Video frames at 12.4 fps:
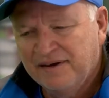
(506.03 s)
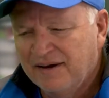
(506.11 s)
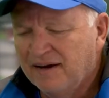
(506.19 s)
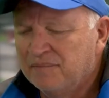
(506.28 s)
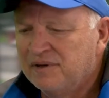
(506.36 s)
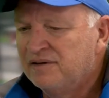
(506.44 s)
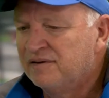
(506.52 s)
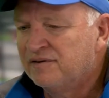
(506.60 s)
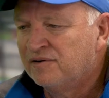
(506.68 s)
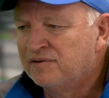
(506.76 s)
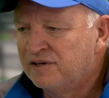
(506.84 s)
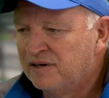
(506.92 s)
Yeah,
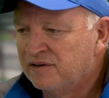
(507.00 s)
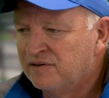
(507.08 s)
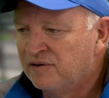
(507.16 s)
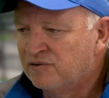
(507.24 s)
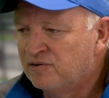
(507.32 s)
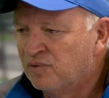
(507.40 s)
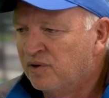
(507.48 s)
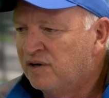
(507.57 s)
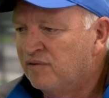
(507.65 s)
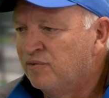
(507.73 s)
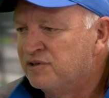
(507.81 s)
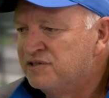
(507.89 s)
3rd and 10, 3rd and
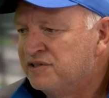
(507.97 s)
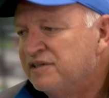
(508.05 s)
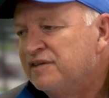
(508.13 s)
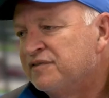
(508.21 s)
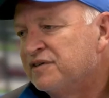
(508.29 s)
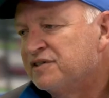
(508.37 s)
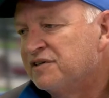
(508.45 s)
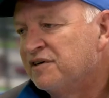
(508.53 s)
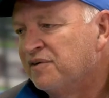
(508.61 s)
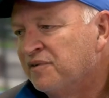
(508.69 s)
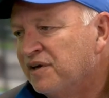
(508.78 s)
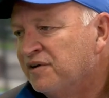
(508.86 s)
12, what does the defense
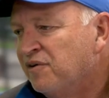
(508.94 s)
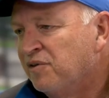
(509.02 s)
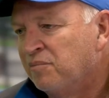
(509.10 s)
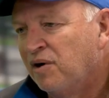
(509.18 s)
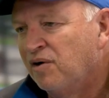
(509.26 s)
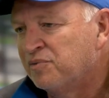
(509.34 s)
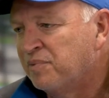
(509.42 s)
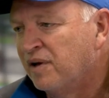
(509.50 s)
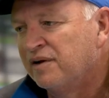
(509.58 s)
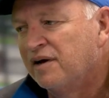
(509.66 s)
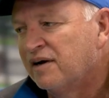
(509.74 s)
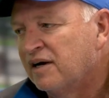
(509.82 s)
know? Well, they know the ball's
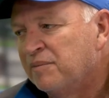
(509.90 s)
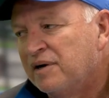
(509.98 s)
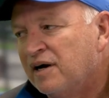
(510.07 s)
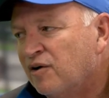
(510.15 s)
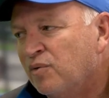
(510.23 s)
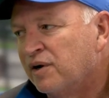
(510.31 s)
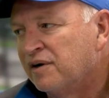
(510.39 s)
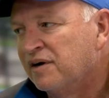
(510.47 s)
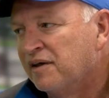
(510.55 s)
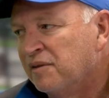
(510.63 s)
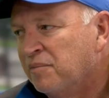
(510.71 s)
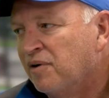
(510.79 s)
probably not coming out quick
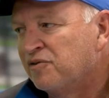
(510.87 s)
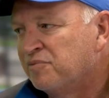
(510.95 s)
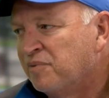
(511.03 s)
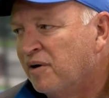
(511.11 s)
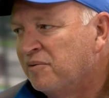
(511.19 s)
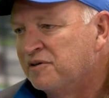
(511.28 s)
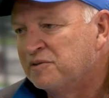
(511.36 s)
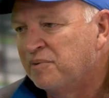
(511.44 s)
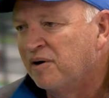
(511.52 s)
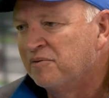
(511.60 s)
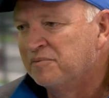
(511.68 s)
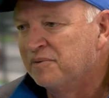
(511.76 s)
now. It's
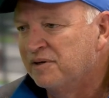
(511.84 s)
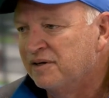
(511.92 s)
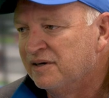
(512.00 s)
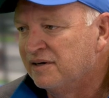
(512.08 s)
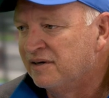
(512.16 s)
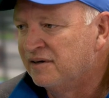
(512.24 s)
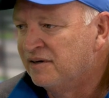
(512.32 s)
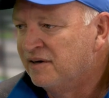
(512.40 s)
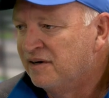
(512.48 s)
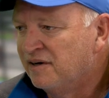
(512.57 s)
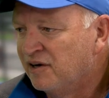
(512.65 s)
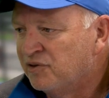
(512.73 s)
probably a
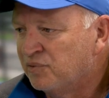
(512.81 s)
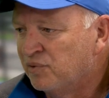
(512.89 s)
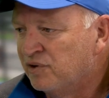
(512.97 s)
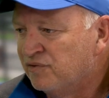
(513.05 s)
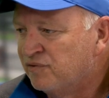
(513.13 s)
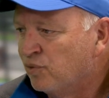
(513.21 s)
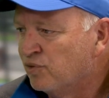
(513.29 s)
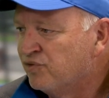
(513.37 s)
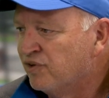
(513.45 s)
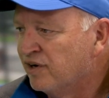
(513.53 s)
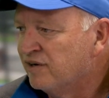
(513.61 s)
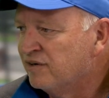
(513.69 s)
3 to 4
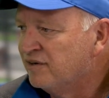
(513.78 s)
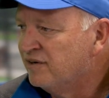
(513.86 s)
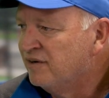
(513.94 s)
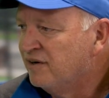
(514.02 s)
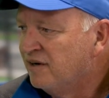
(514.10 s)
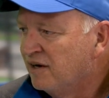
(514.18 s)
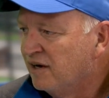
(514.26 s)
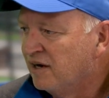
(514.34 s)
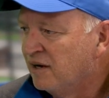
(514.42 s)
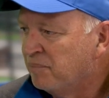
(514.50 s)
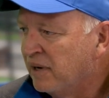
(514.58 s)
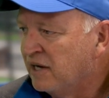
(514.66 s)
second
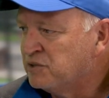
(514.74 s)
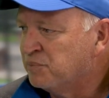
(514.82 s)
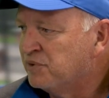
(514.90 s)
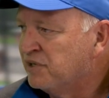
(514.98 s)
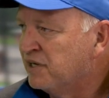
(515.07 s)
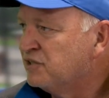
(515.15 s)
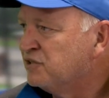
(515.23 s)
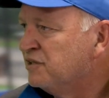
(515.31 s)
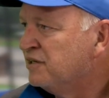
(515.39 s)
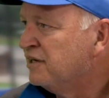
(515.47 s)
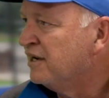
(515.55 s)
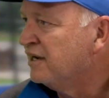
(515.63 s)
pass
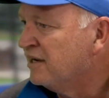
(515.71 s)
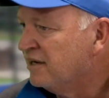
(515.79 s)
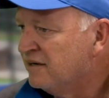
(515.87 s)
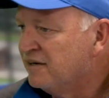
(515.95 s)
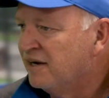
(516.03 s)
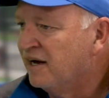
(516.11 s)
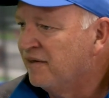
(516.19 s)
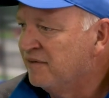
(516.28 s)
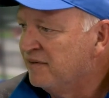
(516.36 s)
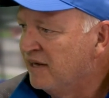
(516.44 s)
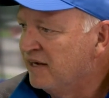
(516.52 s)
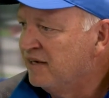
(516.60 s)
protection, and now
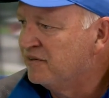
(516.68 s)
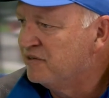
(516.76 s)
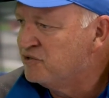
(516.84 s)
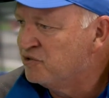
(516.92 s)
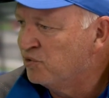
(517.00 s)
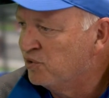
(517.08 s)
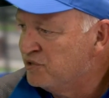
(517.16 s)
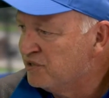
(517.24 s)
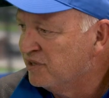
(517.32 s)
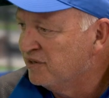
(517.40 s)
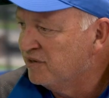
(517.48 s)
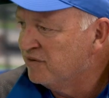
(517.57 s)
then they get the choice
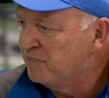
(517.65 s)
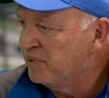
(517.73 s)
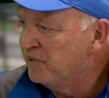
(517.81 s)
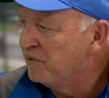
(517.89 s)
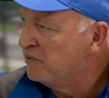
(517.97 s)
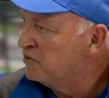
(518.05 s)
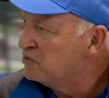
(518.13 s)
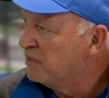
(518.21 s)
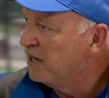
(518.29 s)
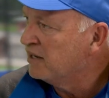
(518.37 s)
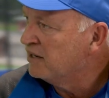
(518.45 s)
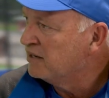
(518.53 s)
of pin their ears
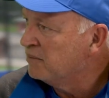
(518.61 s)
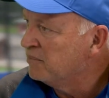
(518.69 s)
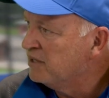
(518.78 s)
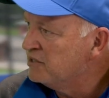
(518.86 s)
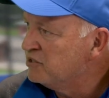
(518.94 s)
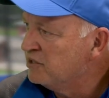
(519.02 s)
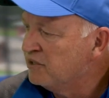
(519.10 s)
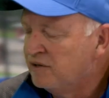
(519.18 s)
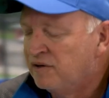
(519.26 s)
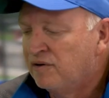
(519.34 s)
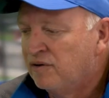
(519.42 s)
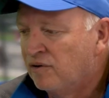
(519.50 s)
back and come get you,
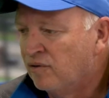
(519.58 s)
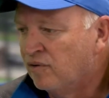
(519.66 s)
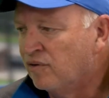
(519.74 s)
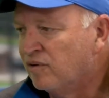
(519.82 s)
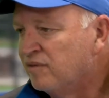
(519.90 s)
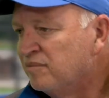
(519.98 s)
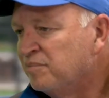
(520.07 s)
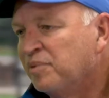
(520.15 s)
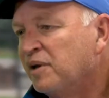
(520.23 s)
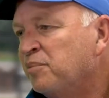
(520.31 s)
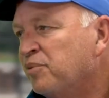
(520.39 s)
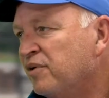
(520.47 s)
or
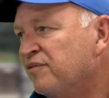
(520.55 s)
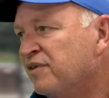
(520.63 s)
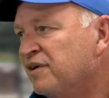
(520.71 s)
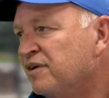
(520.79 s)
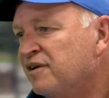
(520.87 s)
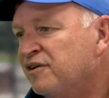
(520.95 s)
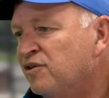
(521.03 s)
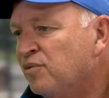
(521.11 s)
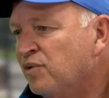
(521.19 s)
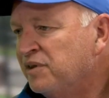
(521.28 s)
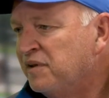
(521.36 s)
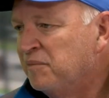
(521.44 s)
play prevent, and you don't
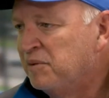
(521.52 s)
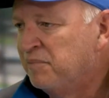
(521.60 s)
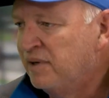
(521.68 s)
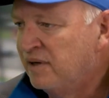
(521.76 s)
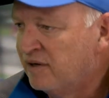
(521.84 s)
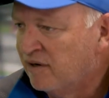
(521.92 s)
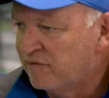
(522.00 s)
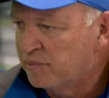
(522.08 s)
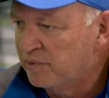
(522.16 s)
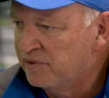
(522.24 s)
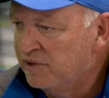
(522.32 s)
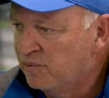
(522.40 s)
want them to be
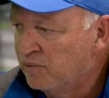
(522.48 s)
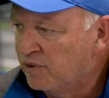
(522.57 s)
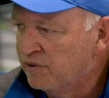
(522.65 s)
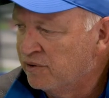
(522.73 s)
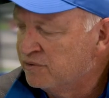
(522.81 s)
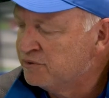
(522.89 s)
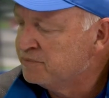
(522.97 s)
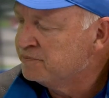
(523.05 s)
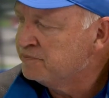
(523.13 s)
comfortable in either one of those.